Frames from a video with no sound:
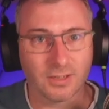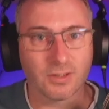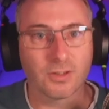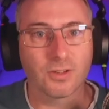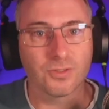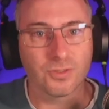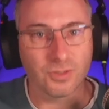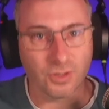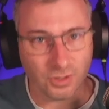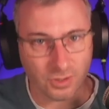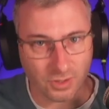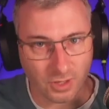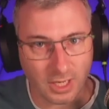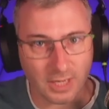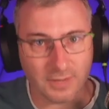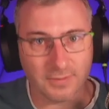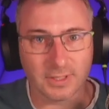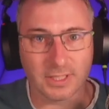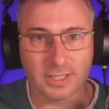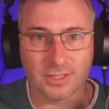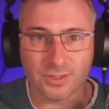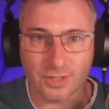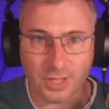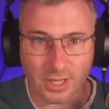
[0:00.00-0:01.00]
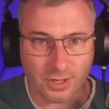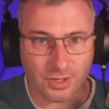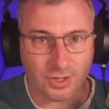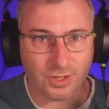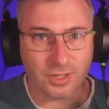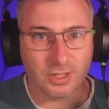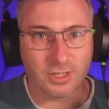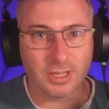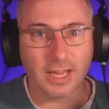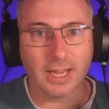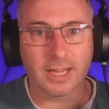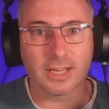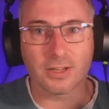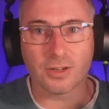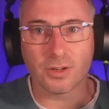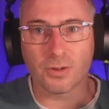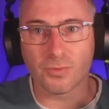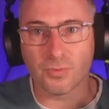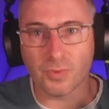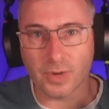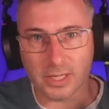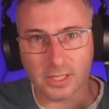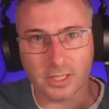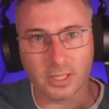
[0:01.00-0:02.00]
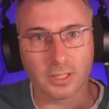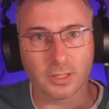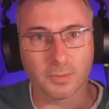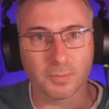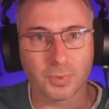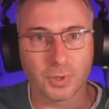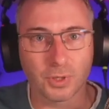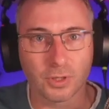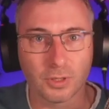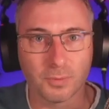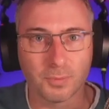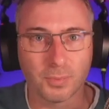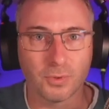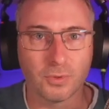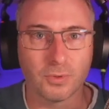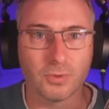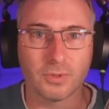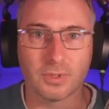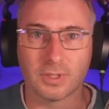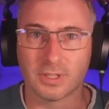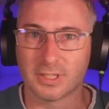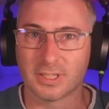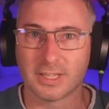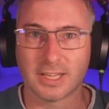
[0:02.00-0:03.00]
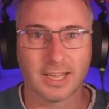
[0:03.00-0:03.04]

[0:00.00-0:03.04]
conjunctival injection and irregular pupil.